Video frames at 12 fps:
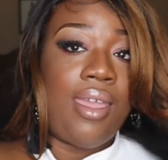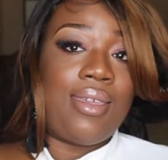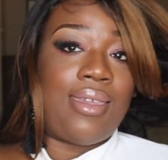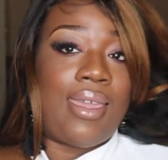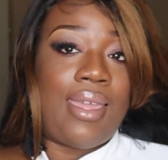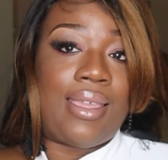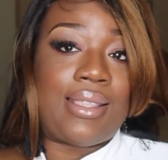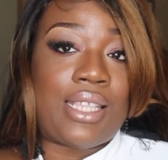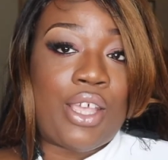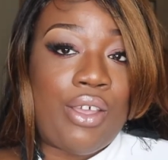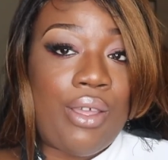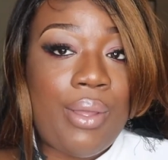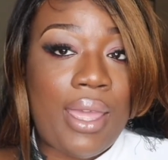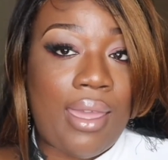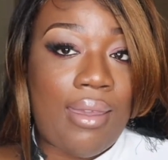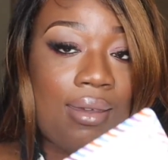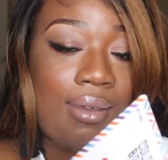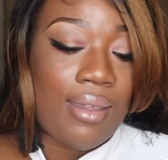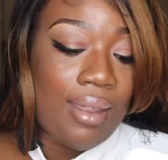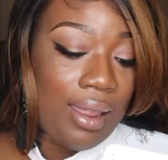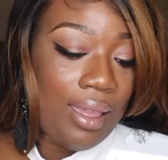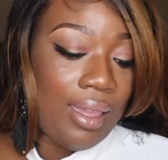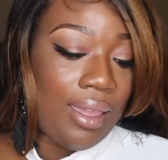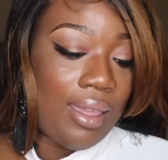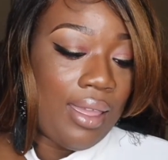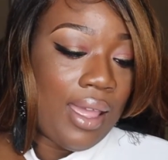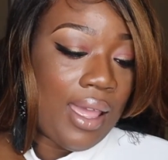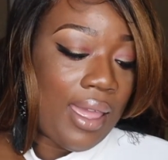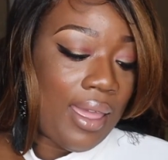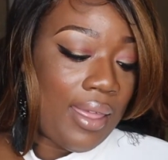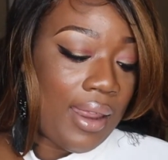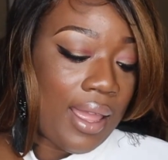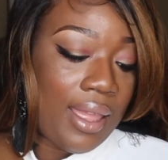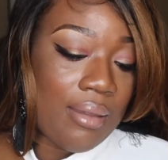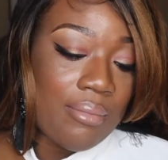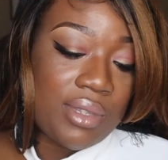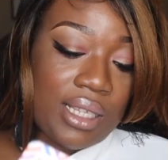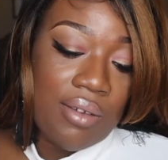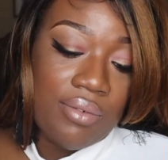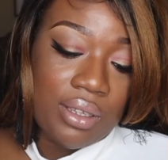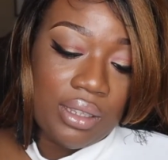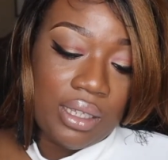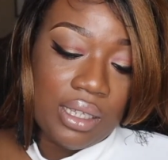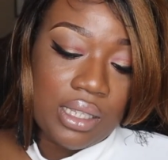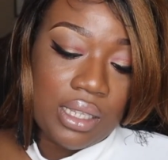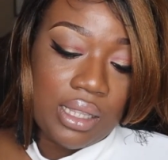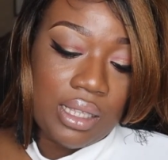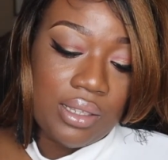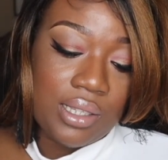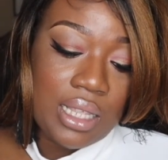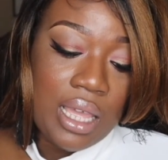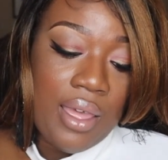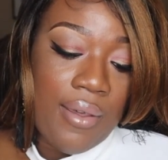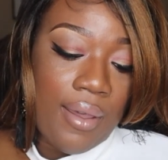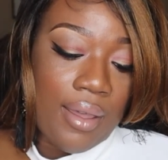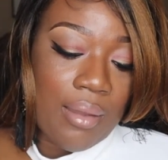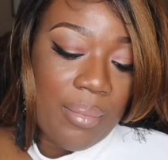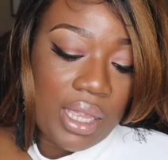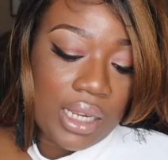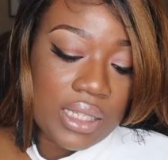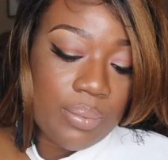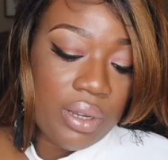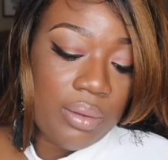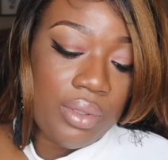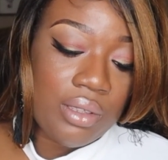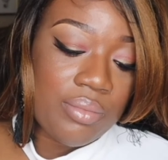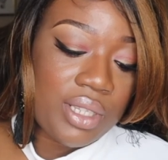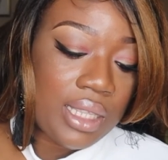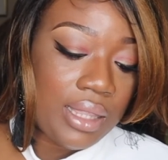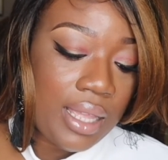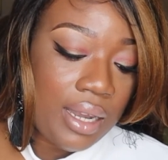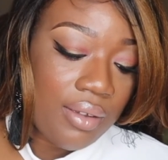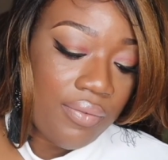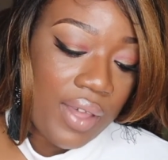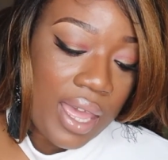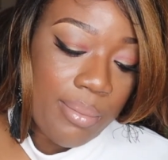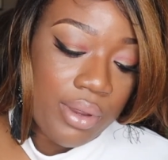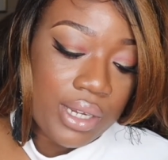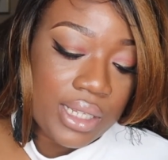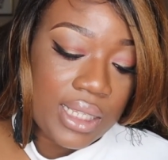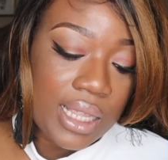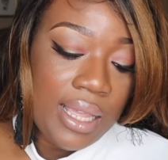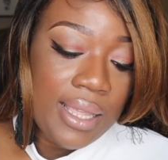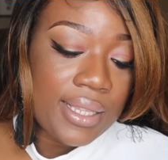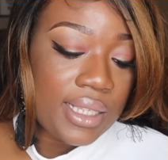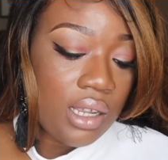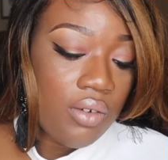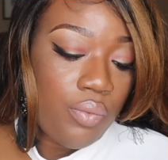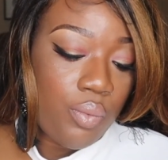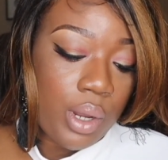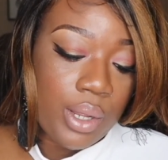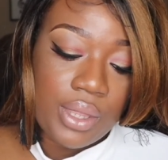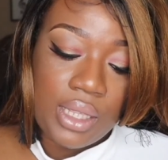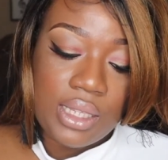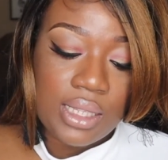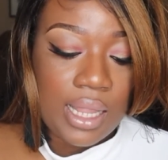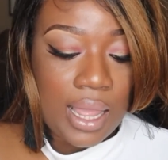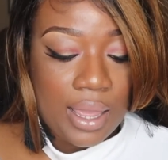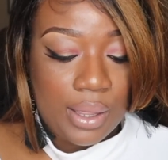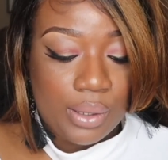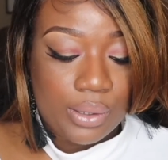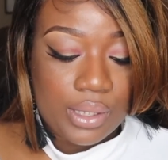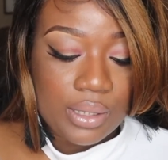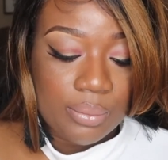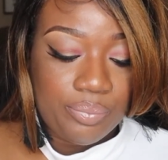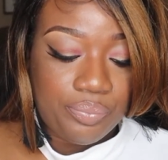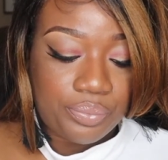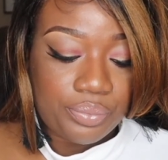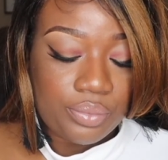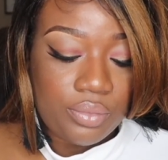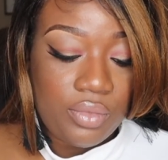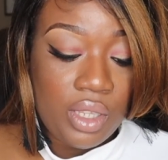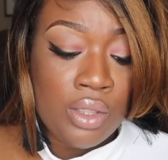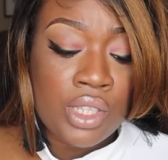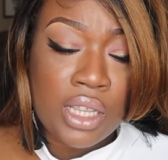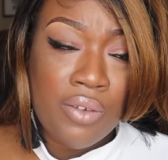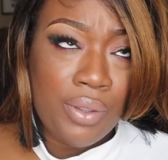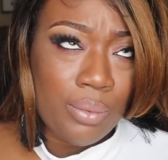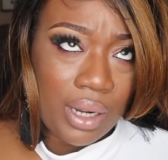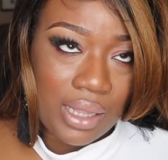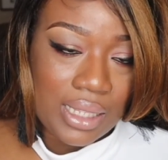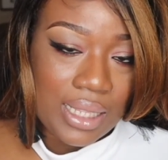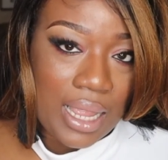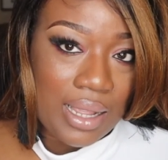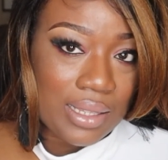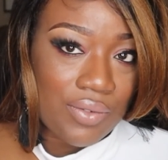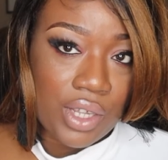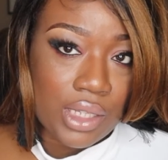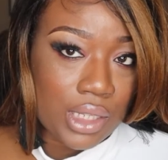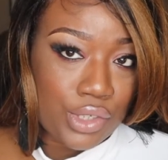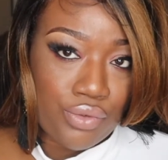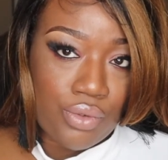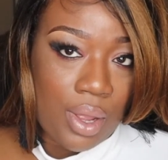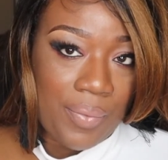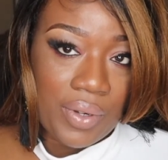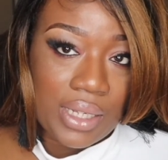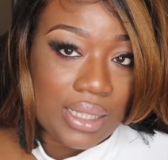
Get into it, honey. And I am definitely into this. It is premium synthetic fibers, self-worthy styles, selfie-worthy styles, of course, because you know I'm finna